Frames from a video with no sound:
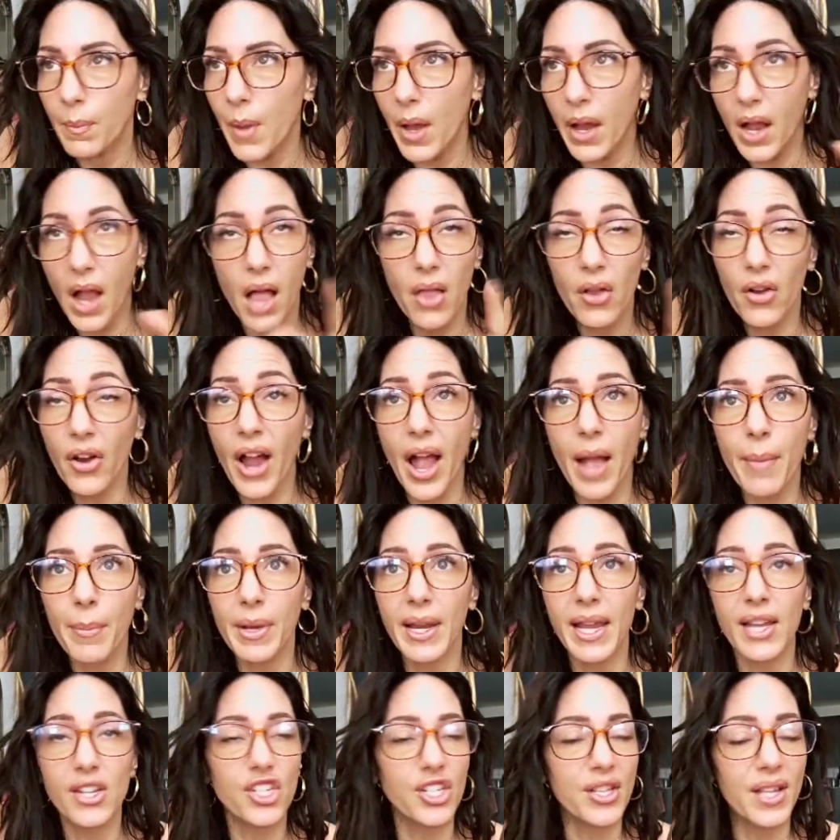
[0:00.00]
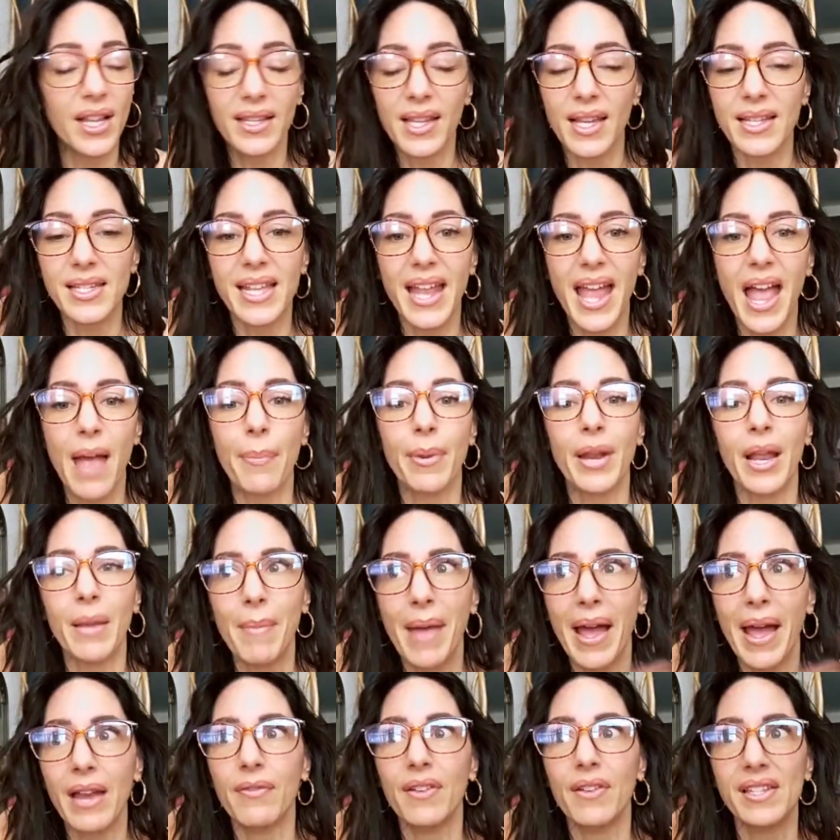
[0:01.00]
Color combination that doesn't happen. I
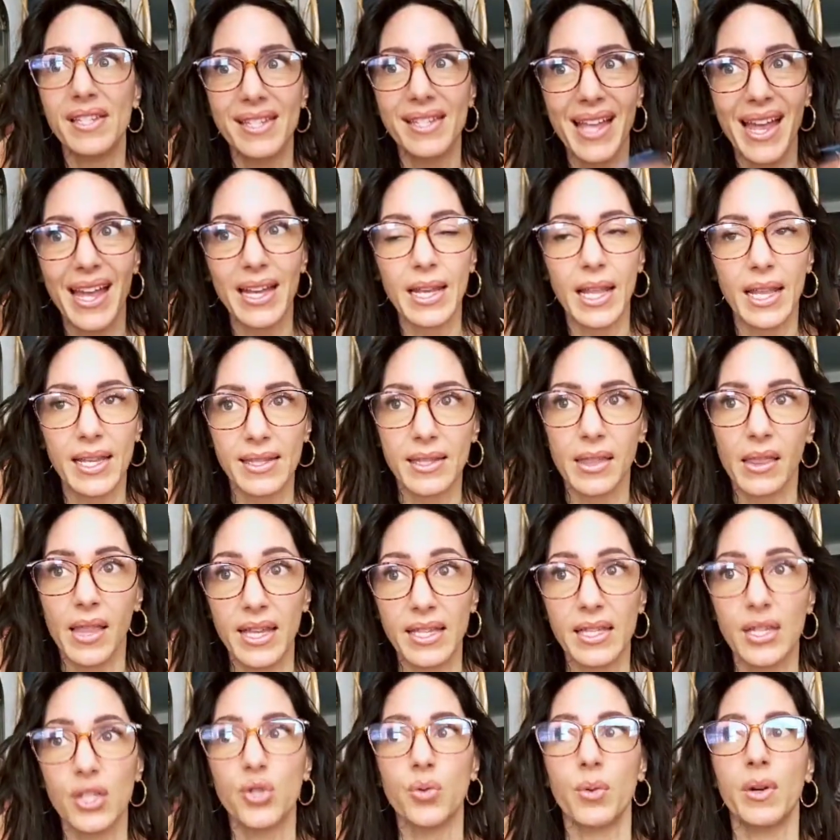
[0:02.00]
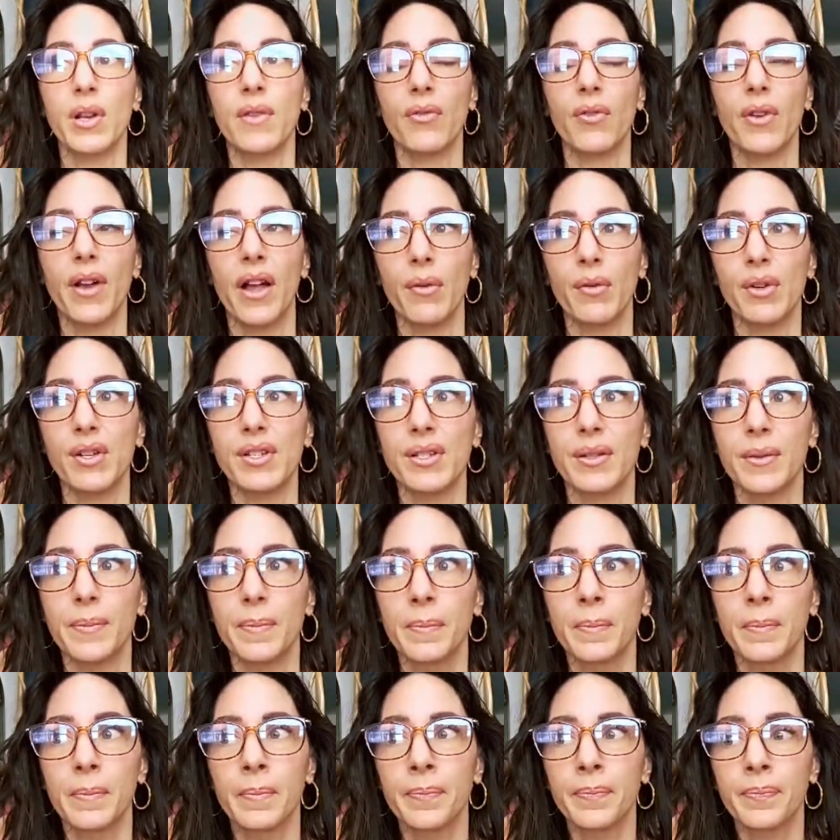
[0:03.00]
manifested that in less than 24 hours.
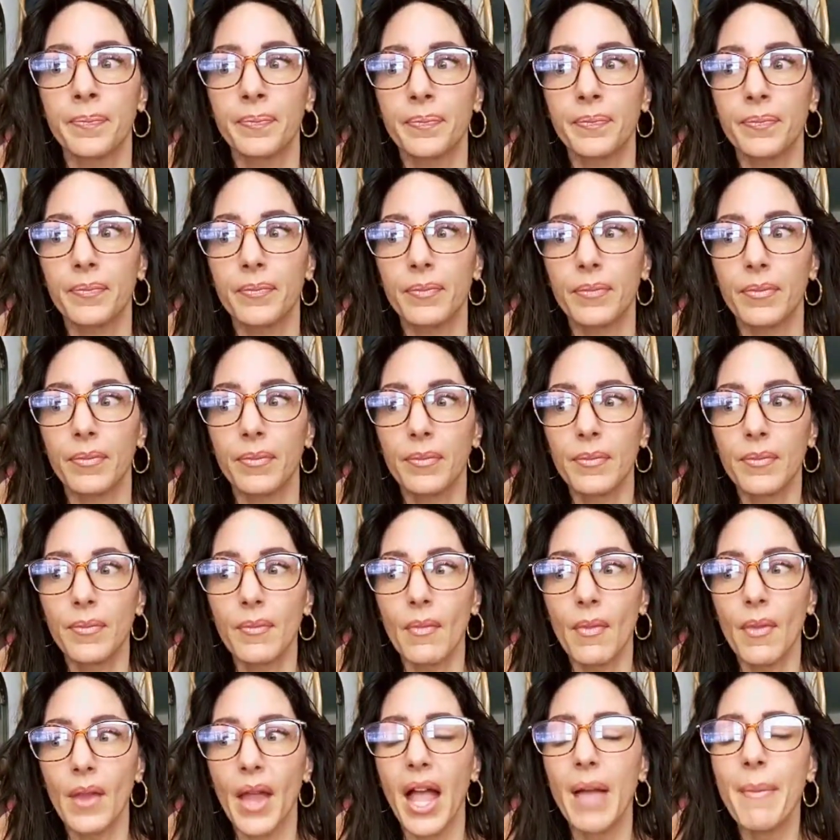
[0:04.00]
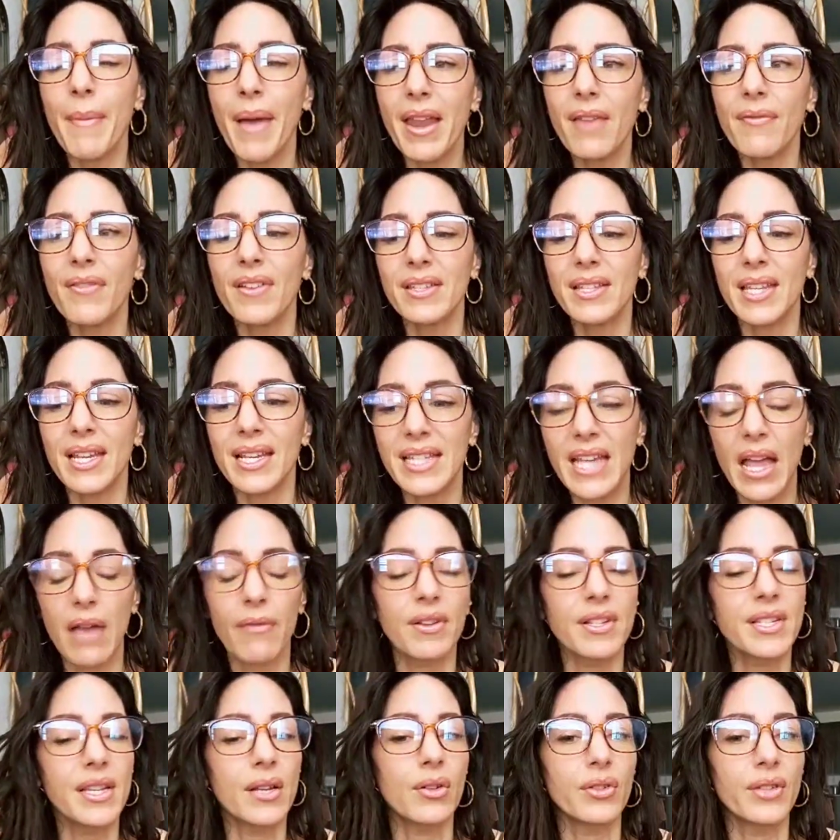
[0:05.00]
I manifest things
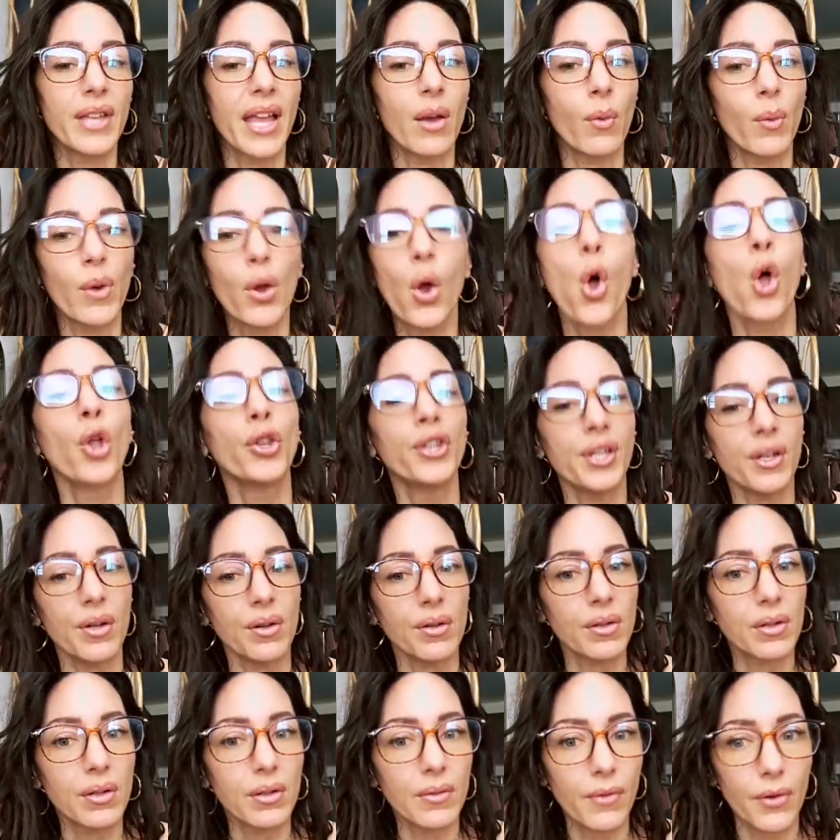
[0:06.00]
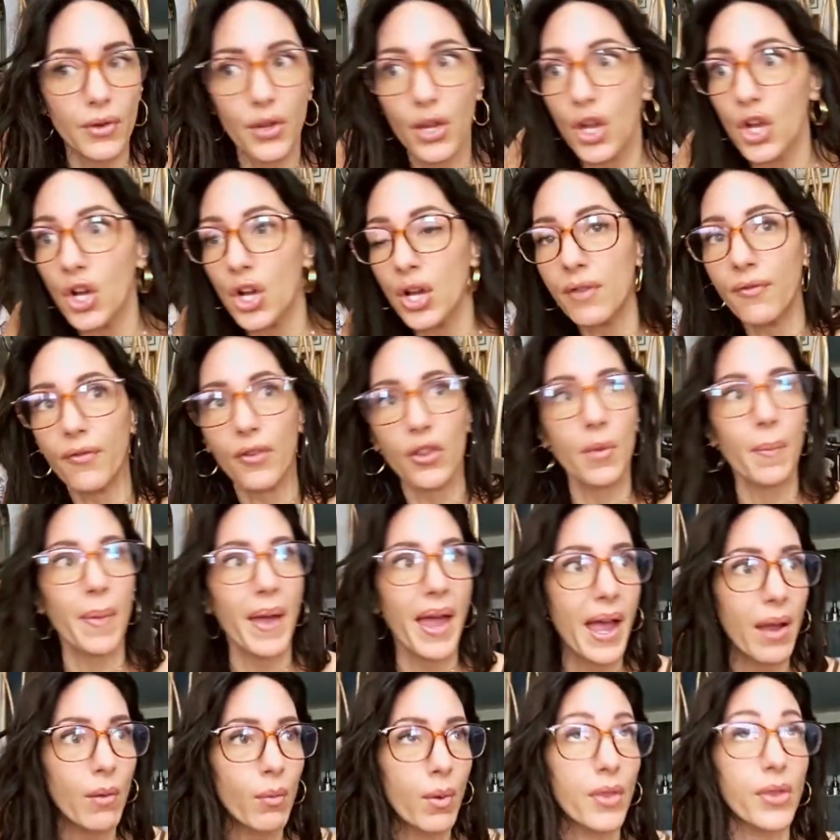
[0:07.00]
every single day. We all do. For the good, for the
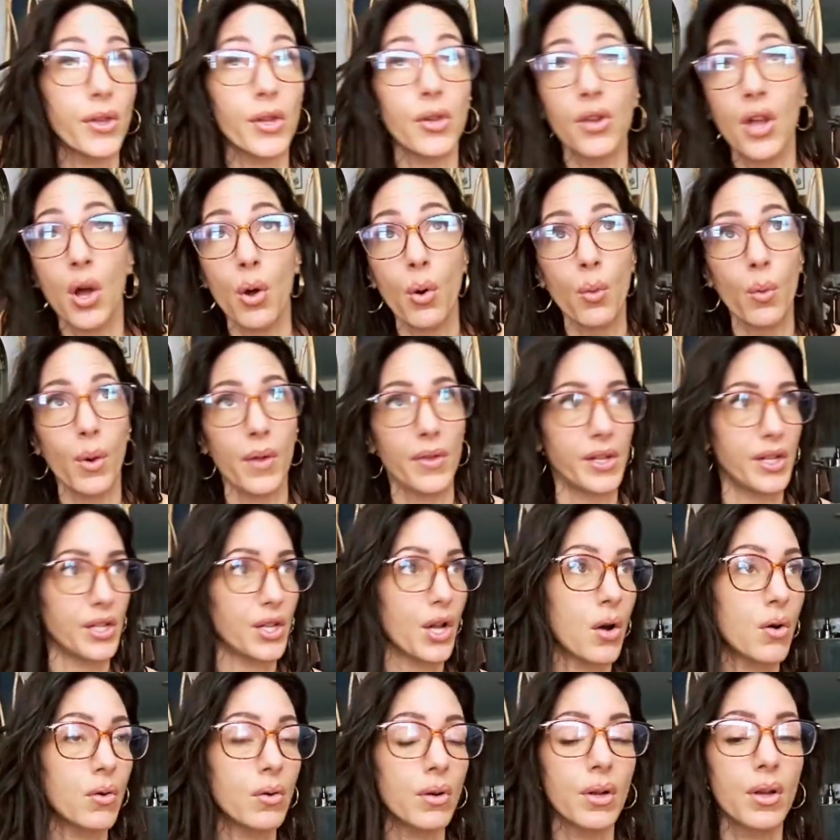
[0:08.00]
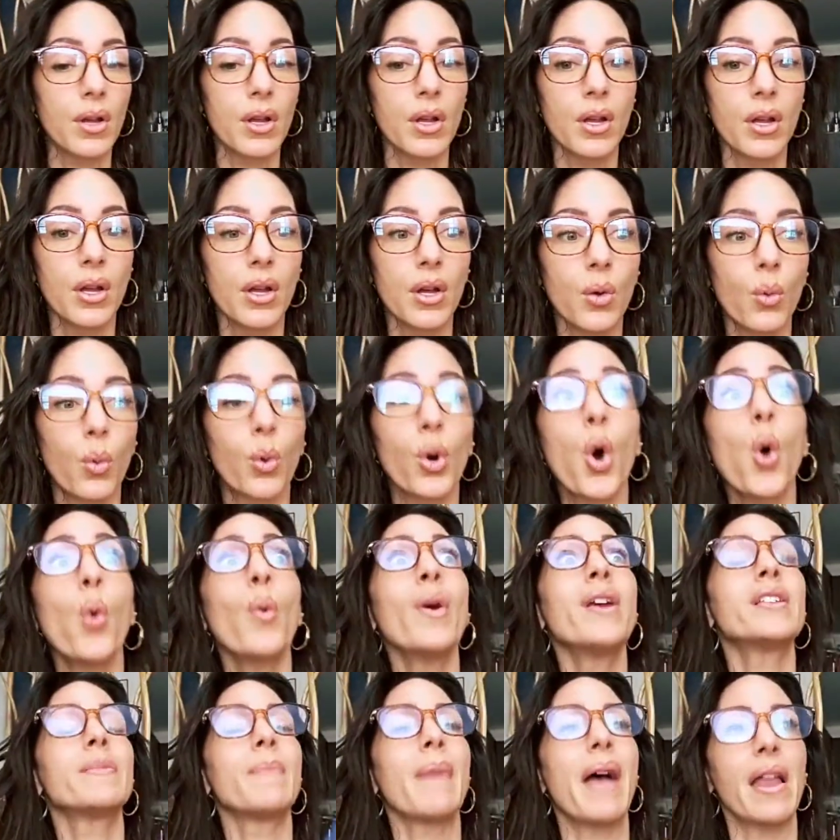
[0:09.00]
bad, whether you know it, whether you don't. We're
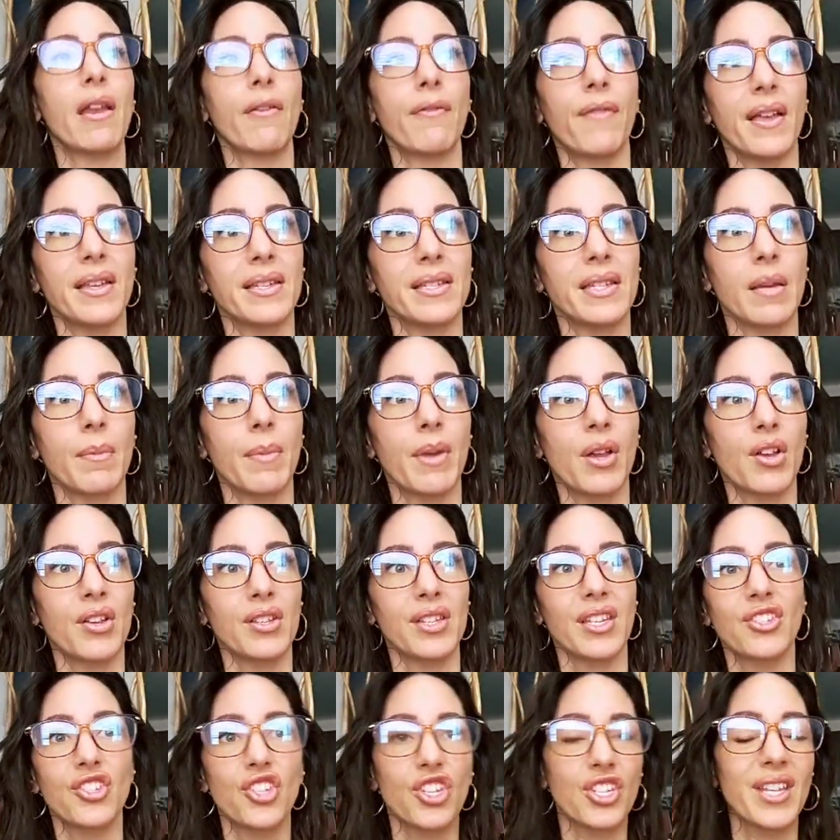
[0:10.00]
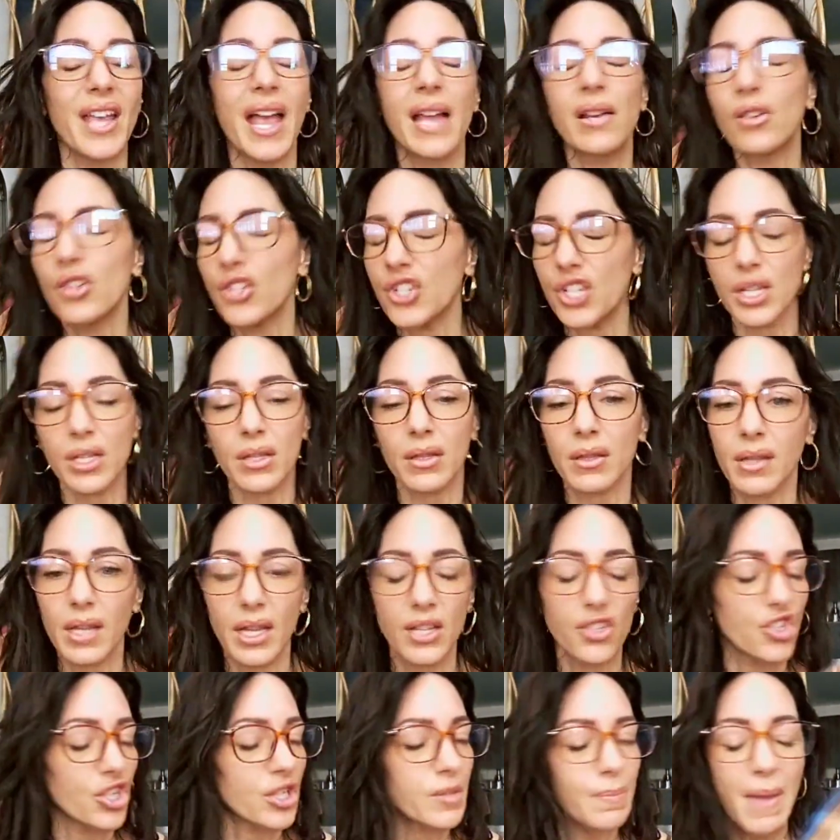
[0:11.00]
always manifesting because it's just energy.
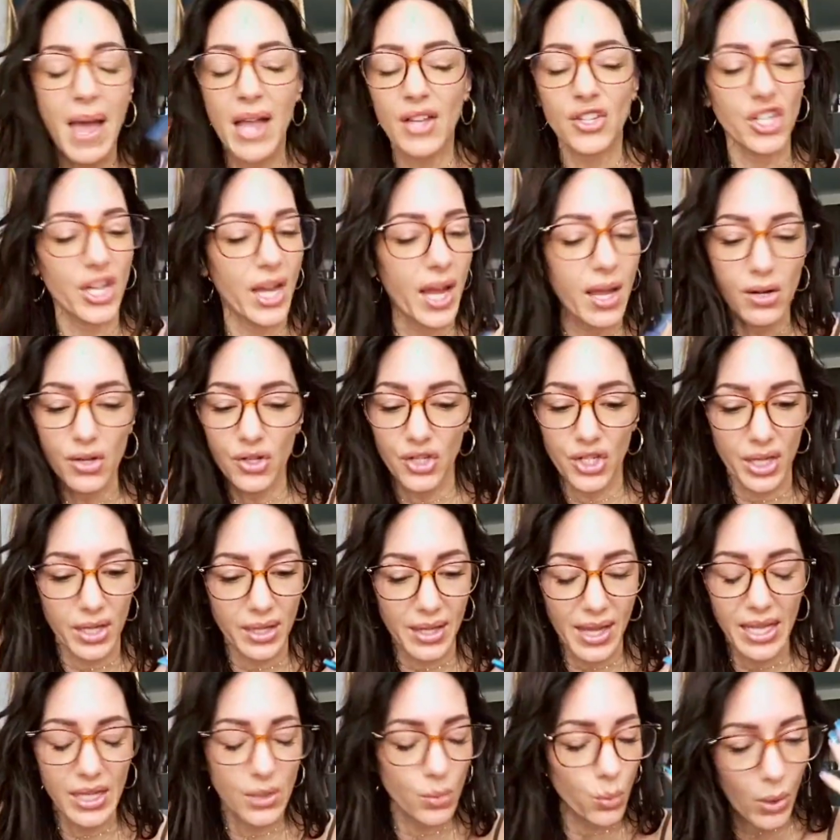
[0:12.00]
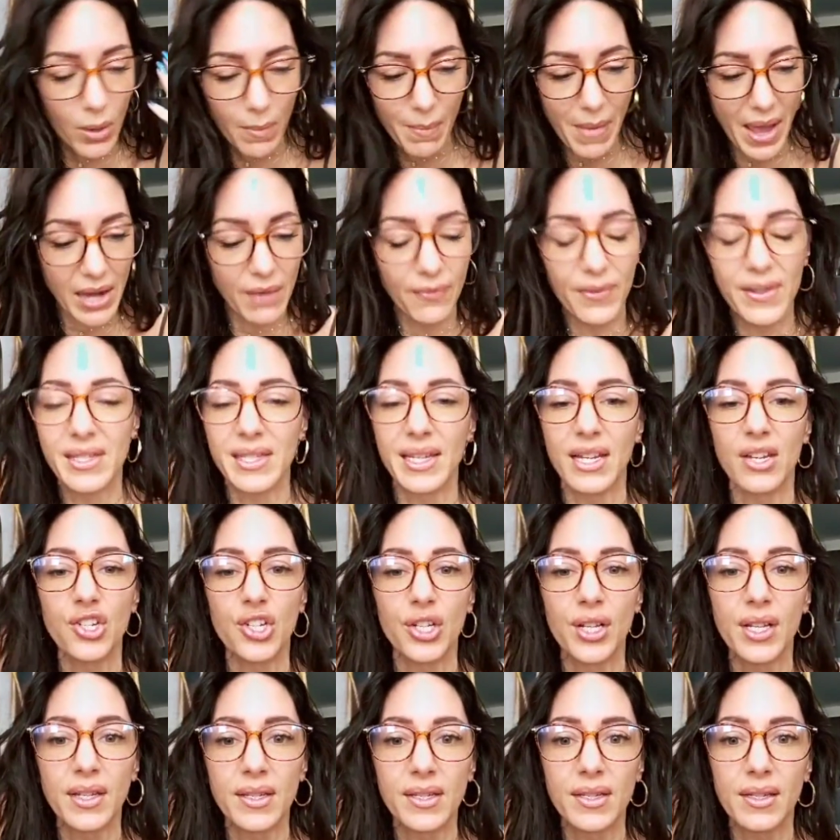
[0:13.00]
It's just matching energy. That's what manifestation
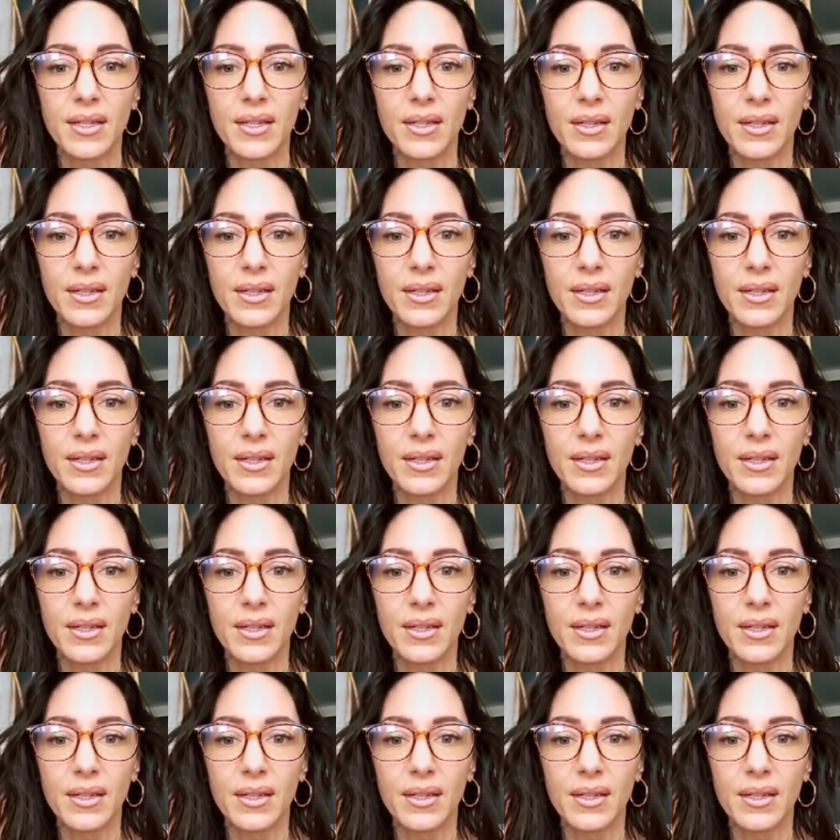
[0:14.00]
is.